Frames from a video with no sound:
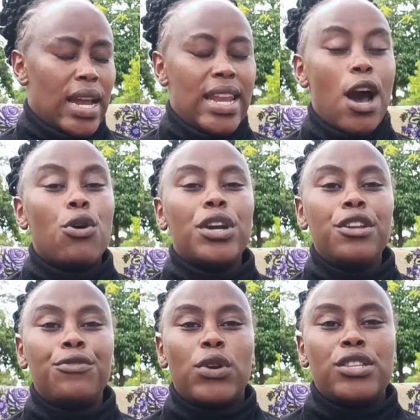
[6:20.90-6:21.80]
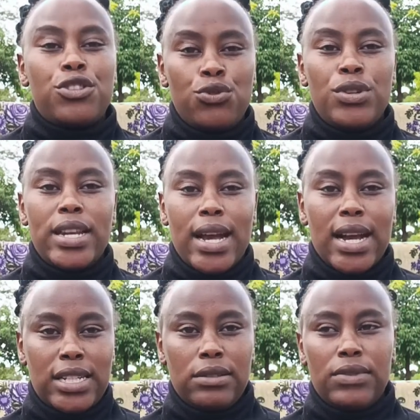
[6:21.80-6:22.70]
now influence you
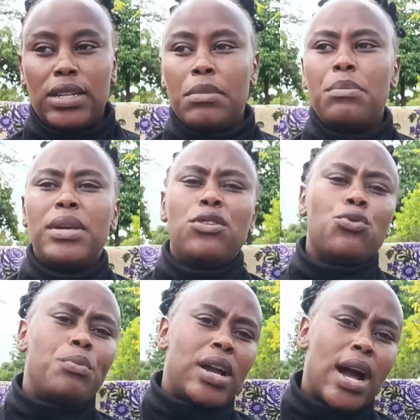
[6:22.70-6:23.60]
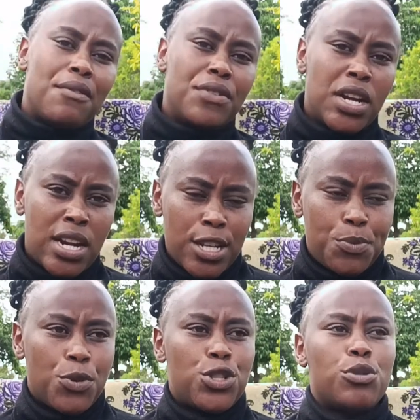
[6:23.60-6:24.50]
negatively. Maybe you become very
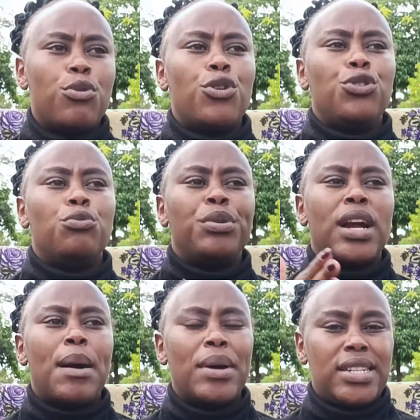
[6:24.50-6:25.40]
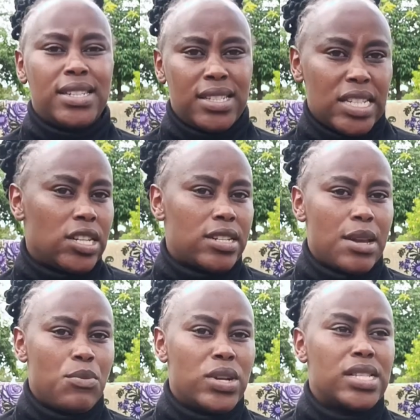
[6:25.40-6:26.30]
responsible, you become such a
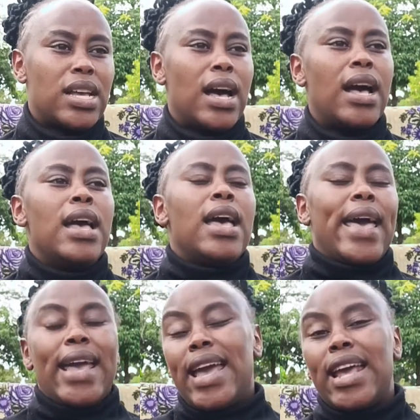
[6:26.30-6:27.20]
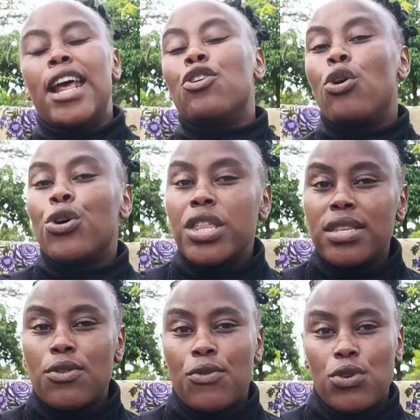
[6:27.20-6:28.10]
time waster, and all
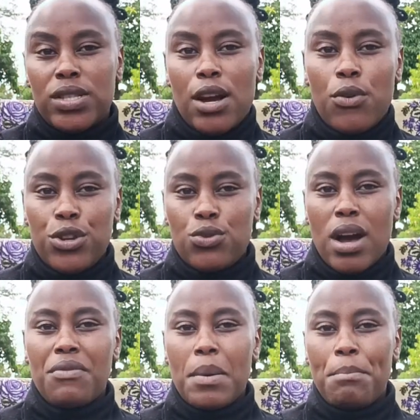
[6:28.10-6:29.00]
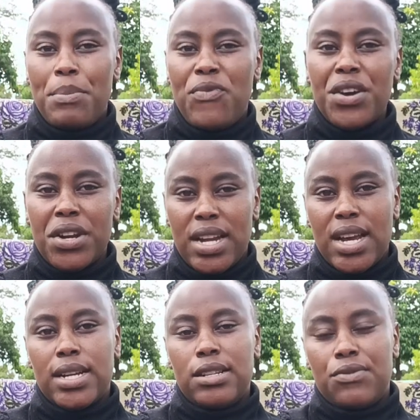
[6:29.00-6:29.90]
these, of course, they are going to have a very
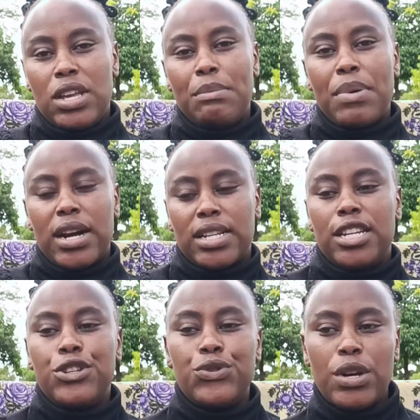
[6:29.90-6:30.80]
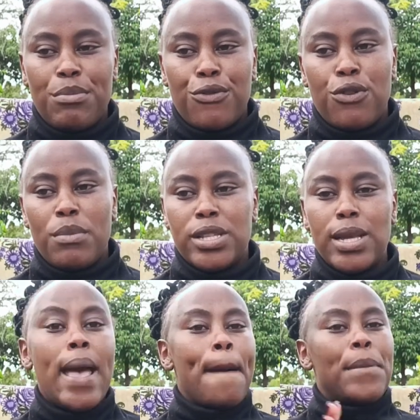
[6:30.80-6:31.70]
negative impact into your performance.
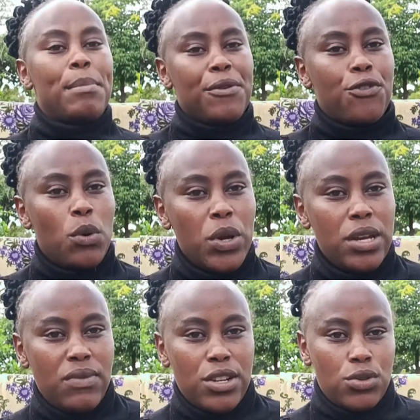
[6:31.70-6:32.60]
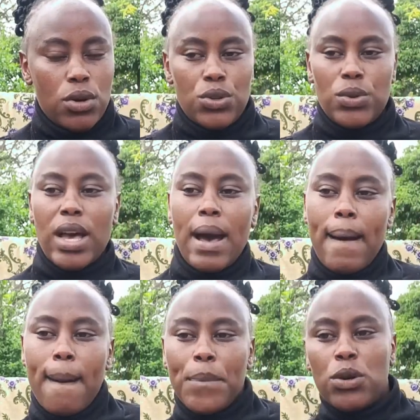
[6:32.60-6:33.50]
But before we even talk to
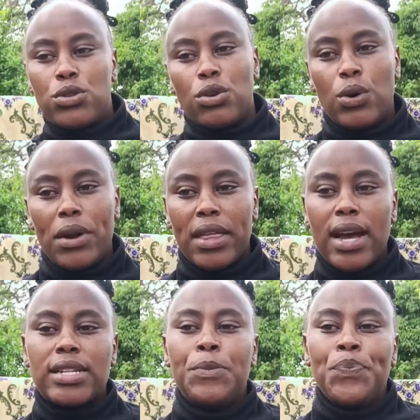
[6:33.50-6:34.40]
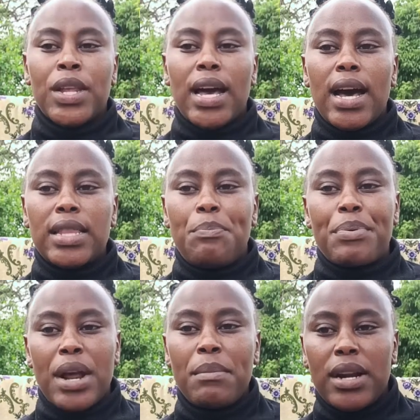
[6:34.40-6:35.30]
about all that, the
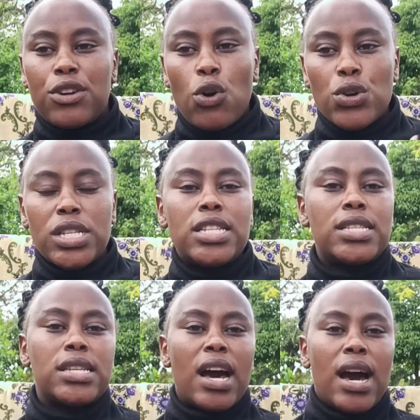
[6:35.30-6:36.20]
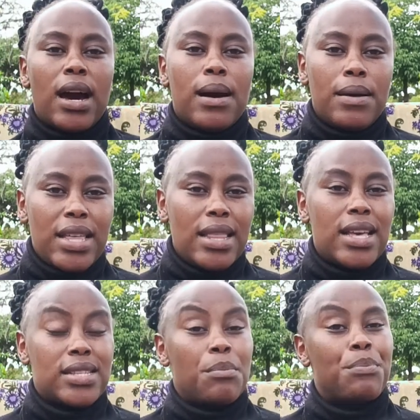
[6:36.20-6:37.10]
primary causes, there
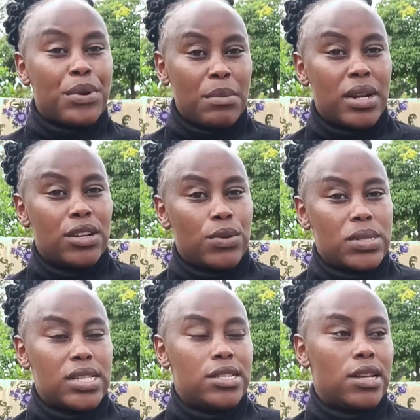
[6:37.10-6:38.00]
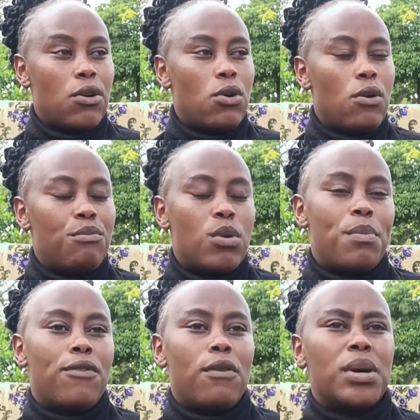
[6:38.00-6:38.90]
are some primary causes of poor
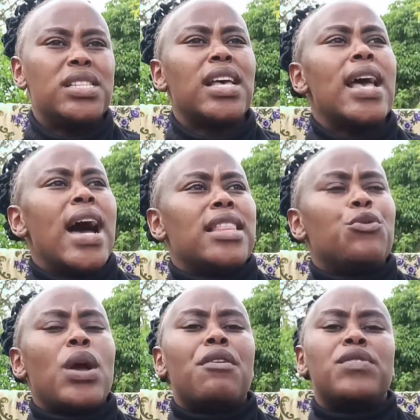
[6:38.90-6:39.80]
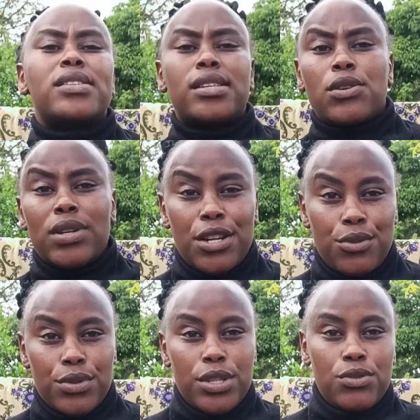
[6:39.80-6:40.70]
performance, and then we have the secondary
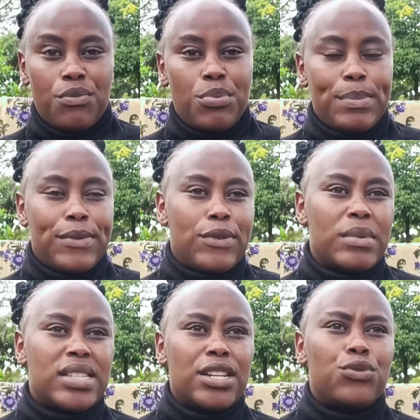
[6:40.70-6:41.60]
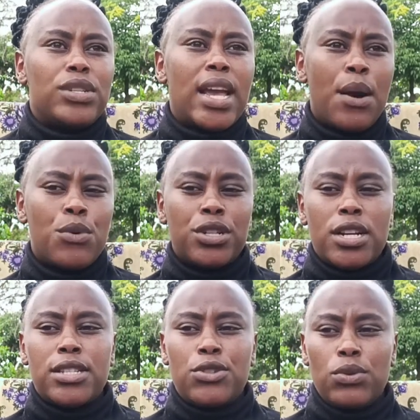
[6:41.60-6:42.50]
causes of poor performance. And today I want
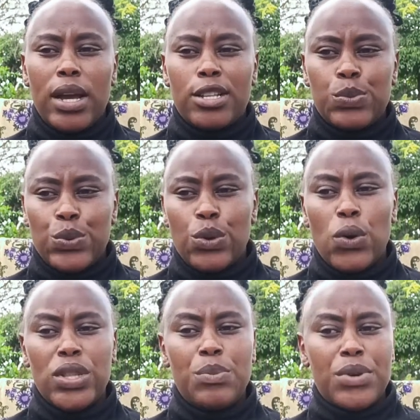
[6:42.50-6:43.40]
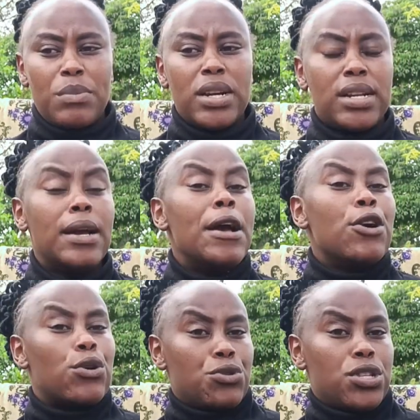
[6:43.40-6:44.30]
us to explore on the primary
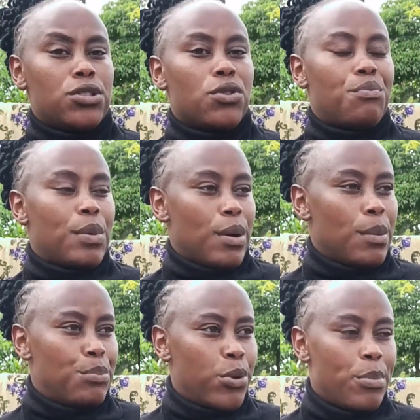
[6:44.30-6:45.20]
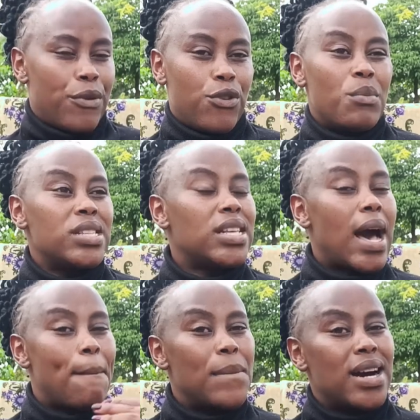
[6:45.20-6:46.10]
causes of poor performance
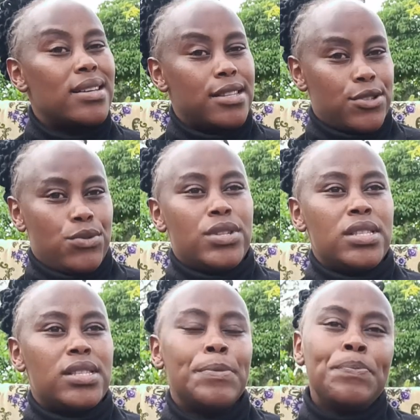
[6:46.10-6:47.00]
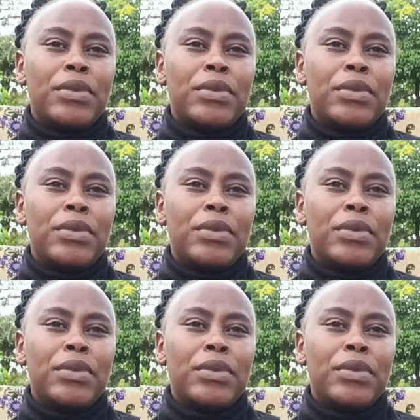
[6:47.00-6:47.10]
among the students.